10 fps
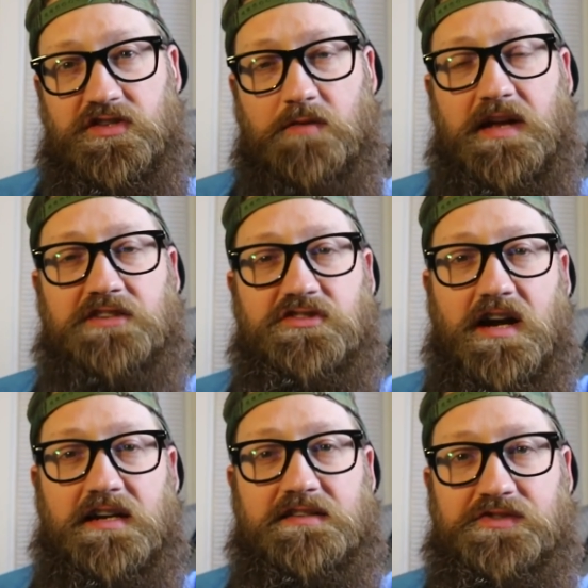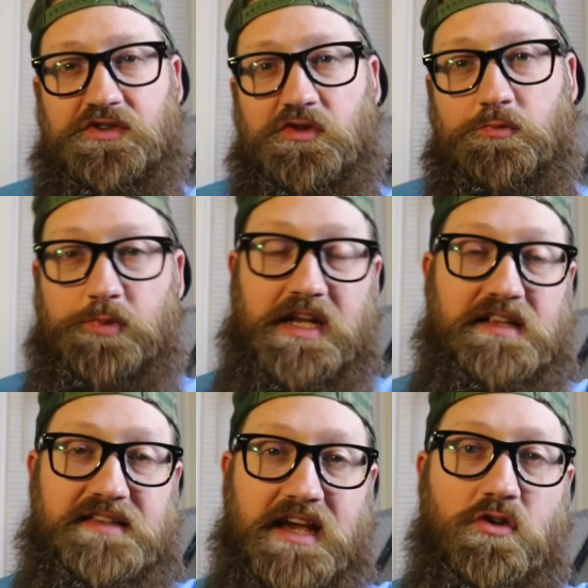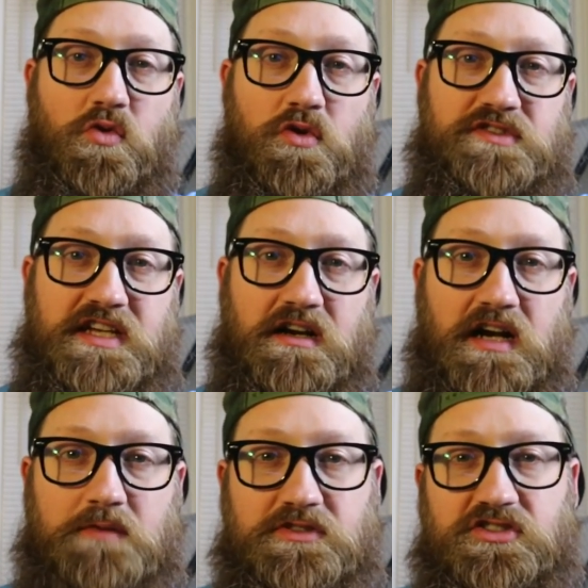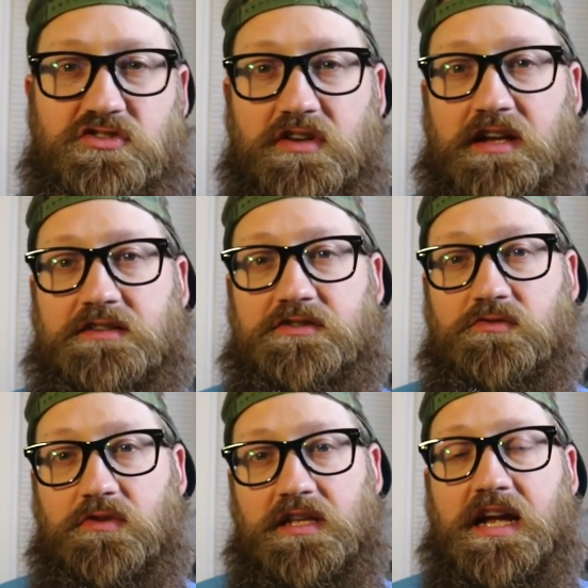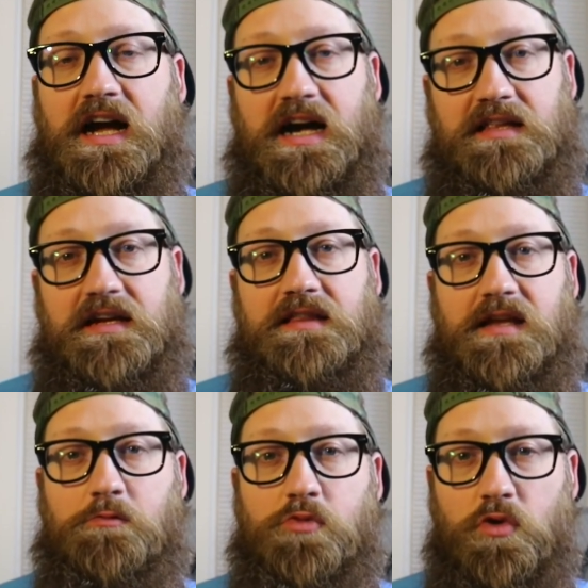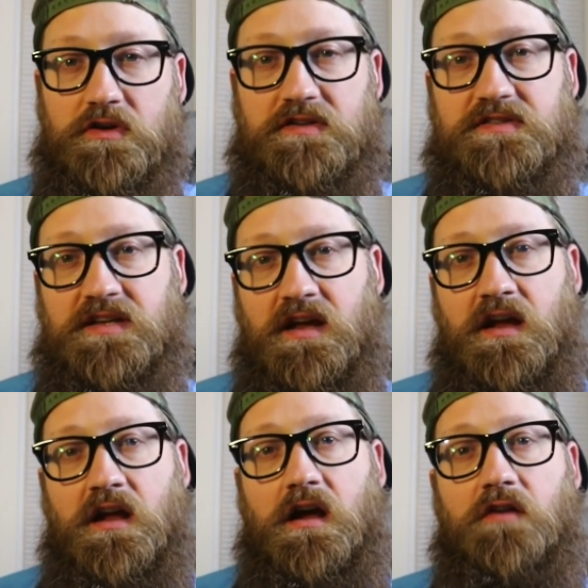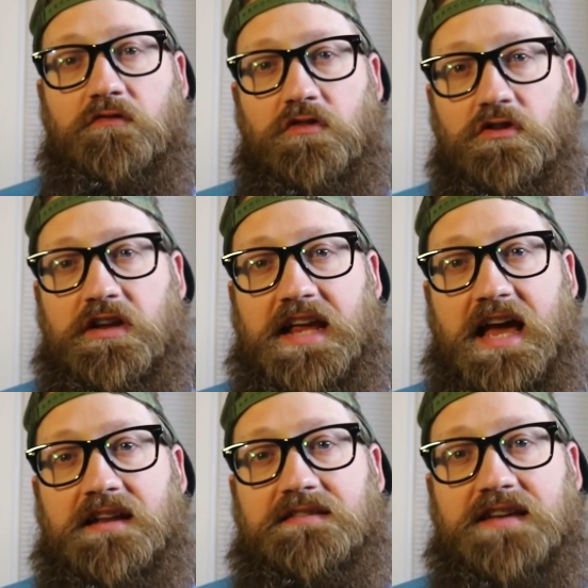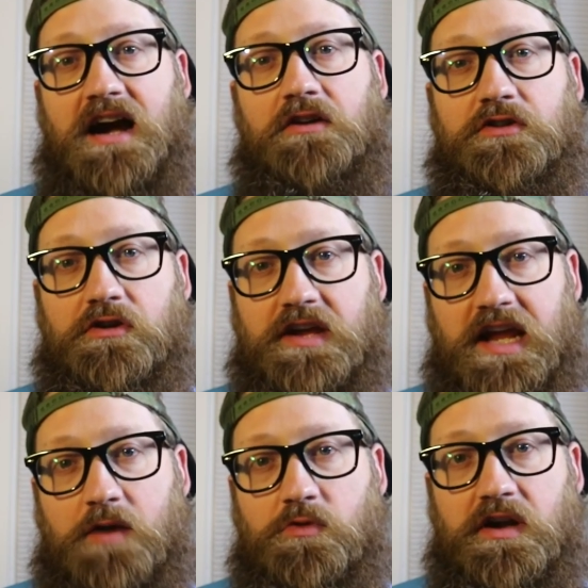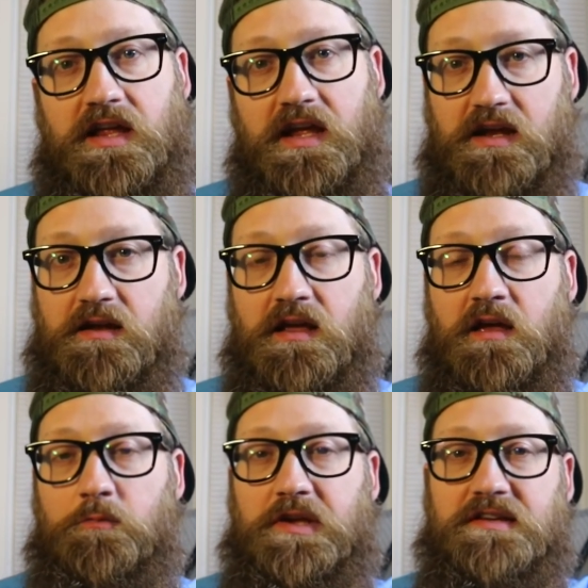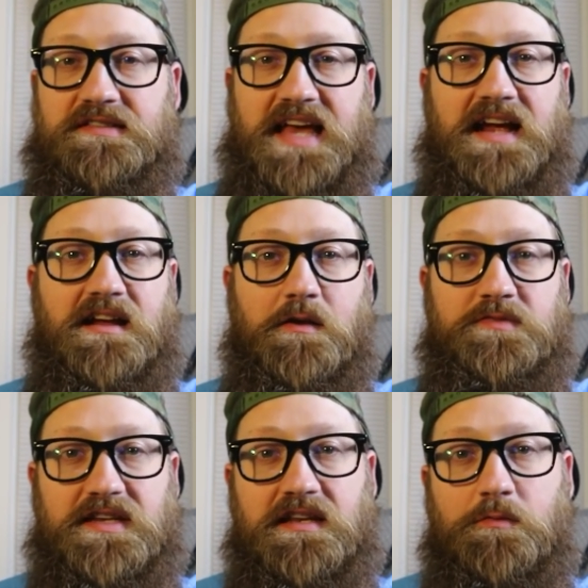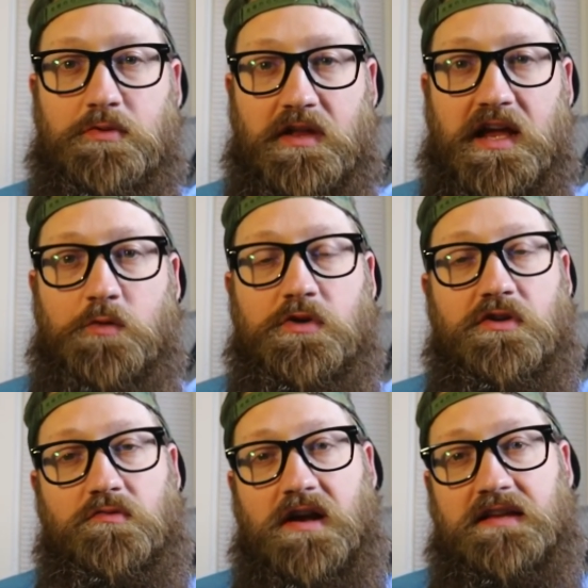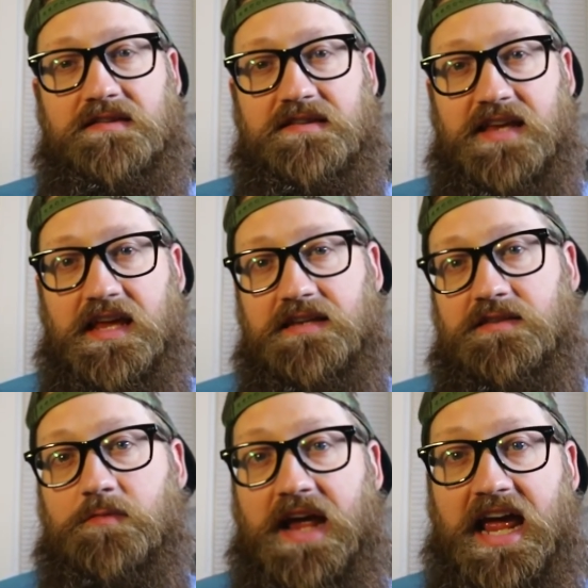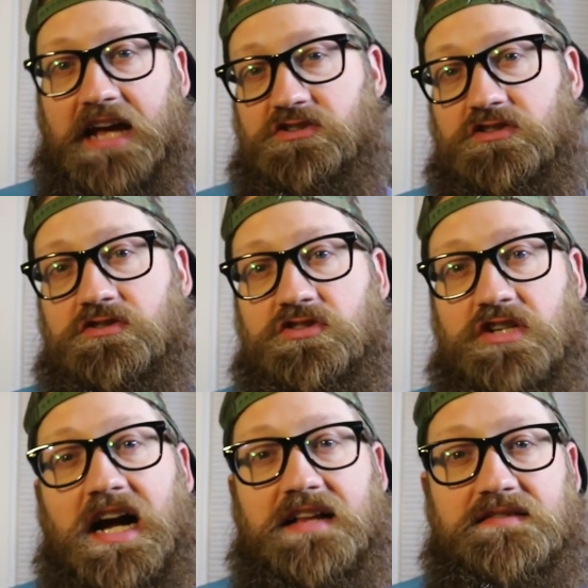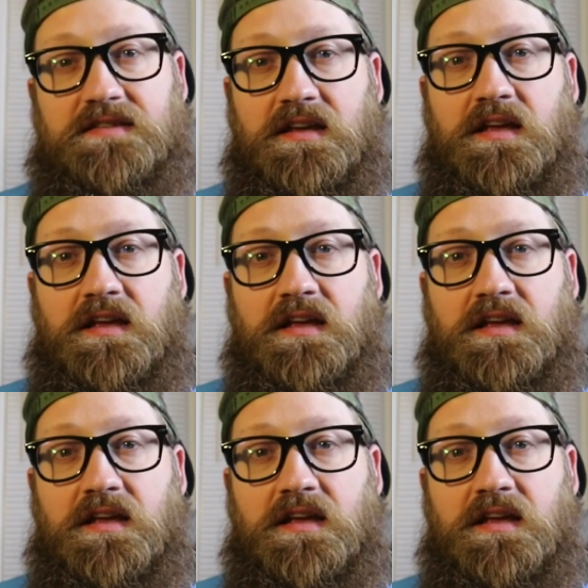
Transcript: So I'm not trying to beat a dead horse here. I'm just trying to really highlight the importance of learning how to dial your camera in, because that comes into play when you're ready to take some action shots.